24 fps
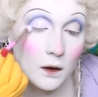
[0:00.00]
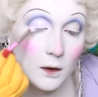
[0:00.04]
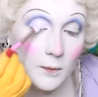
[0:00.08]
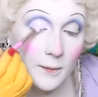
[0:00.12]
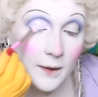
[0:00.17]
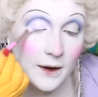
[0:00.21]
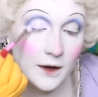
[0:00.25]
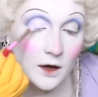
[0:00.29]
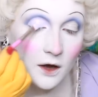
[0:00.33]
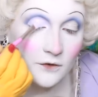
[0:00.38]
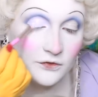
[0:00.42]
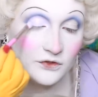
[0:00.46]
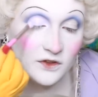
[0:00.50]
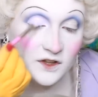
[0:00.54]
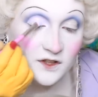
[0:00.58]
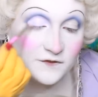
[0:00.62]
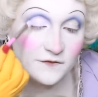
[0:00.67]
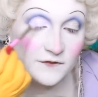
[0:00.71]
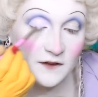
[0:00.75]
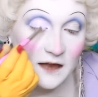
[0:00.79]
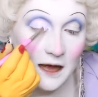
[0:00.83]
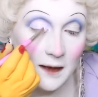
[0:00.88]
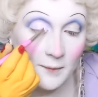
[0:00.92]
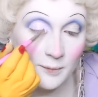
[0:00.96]
Oh my God, this
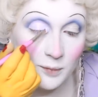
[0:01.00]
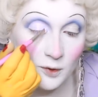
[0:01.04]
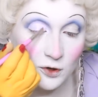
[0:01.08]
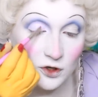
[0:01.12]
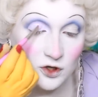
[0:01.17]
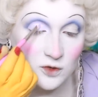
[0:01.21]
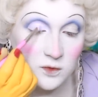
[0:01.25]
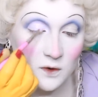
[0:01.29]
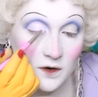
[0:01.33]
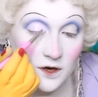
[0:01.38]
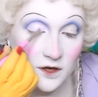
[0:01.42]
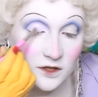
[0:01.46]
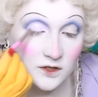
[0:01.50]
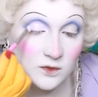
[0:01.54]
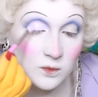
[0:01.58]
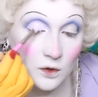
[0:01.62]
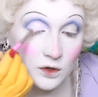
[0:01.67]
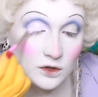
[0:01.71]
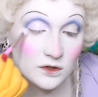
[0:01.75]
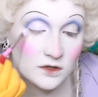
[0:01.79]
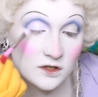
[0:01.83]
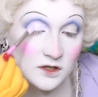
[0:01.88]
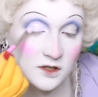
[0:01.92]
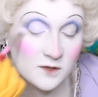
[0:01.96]
flat brush works
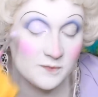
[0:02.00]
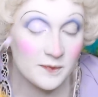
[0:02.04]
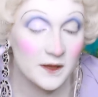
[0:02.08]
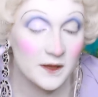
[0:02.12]
wonders,